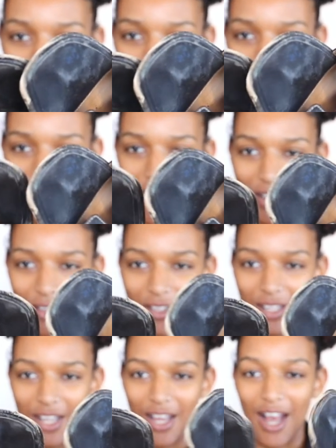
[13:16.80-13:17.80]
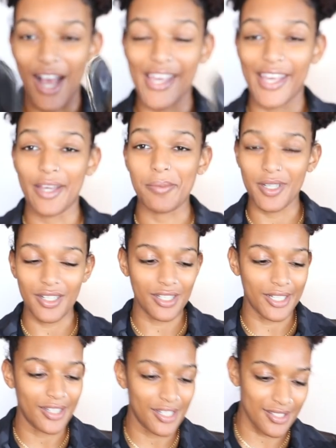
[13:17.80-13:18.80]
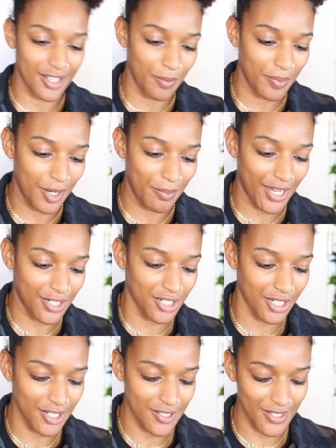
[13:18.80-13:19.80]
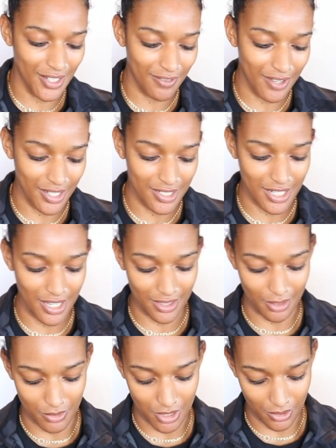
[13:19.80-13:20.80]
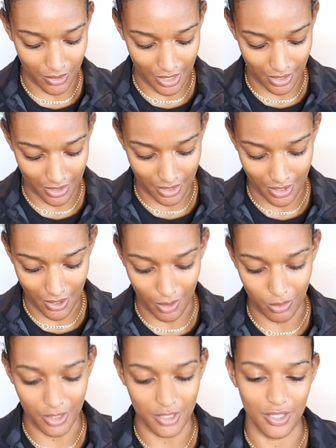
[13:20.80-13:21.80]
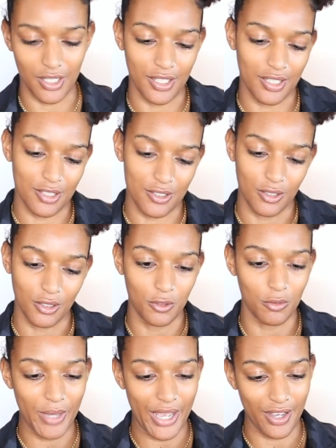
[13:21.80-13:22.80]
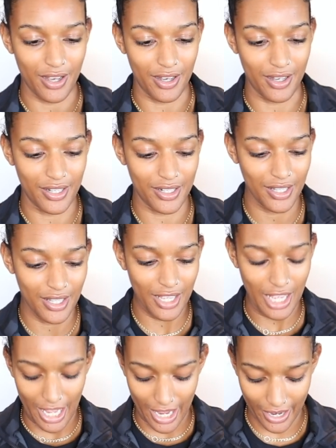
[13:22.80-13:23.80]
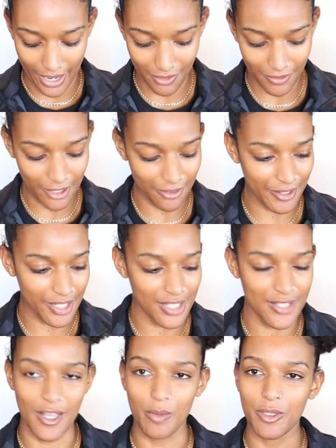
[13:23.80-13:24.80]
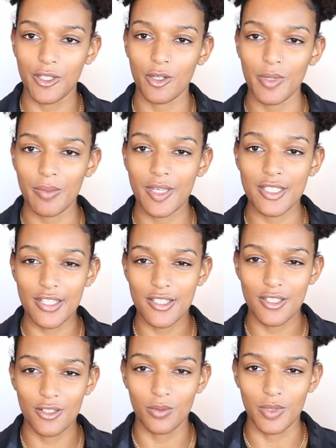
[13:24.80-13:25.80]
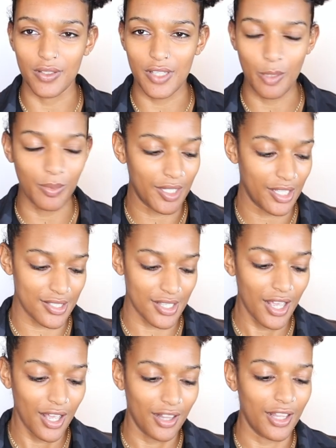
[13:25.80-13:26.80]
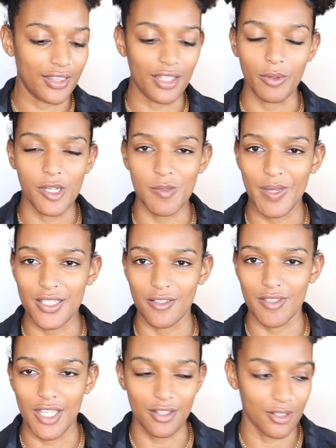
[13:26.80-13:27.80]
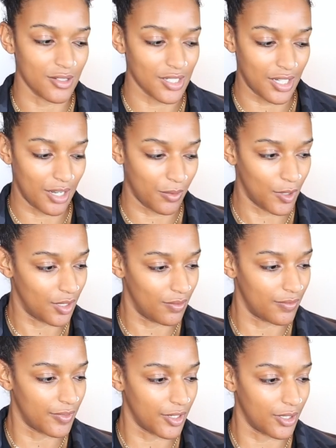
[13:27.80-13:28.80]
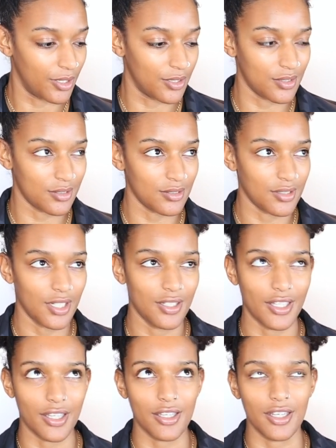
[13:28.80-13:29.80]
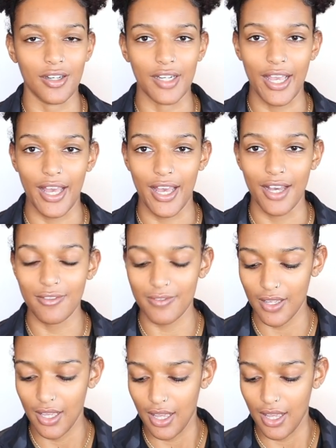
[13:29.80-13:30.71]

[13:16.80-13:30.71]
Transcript: able to tell. I am going to clean these up, and I'm actually going to see if I can take them to like the cobbler to like get this glued back on and kind of like fix these up a little bit, because I still will keep these. Like, they were expensive sandals and I wore them for like a year and a half,